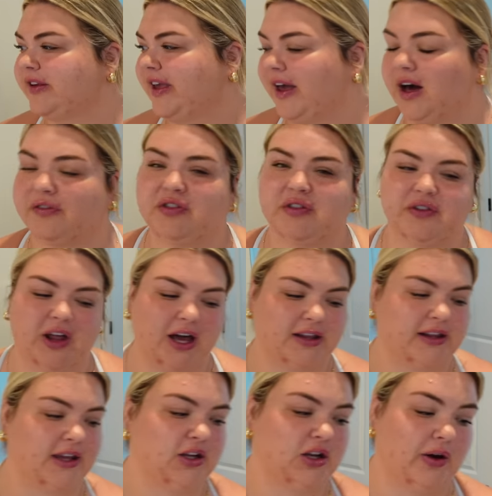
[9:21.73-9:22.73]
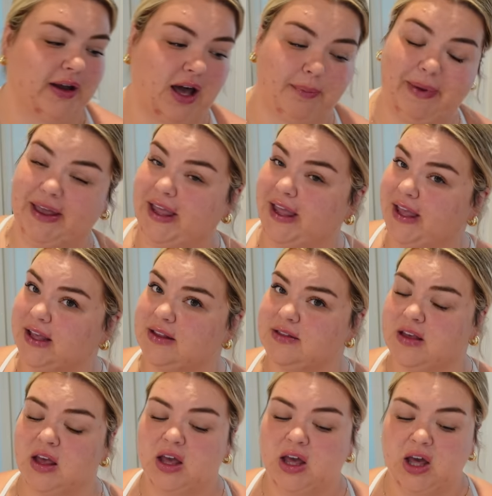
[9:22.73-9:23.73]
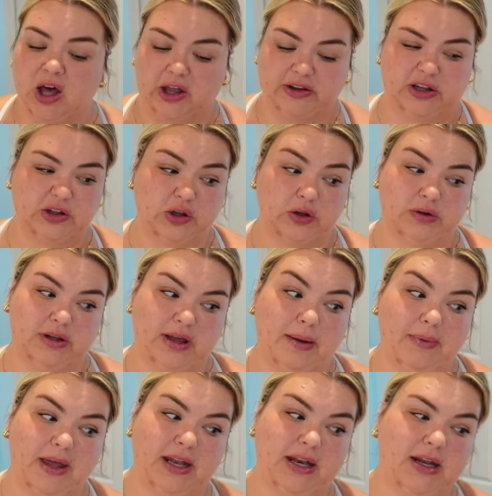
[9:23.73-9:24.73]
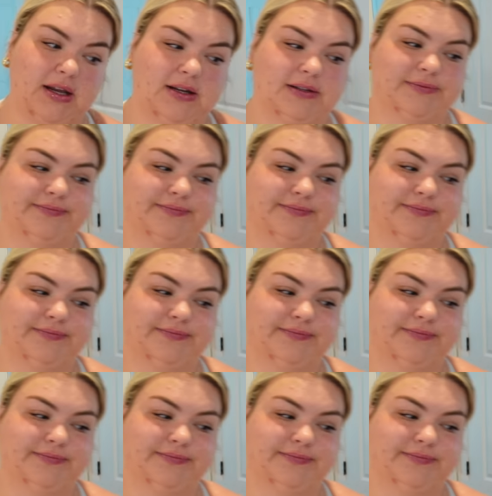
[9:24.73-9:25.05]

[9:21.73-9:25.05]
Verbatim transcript: to kick off the vlog and let you know I got my hands on the Lululemon.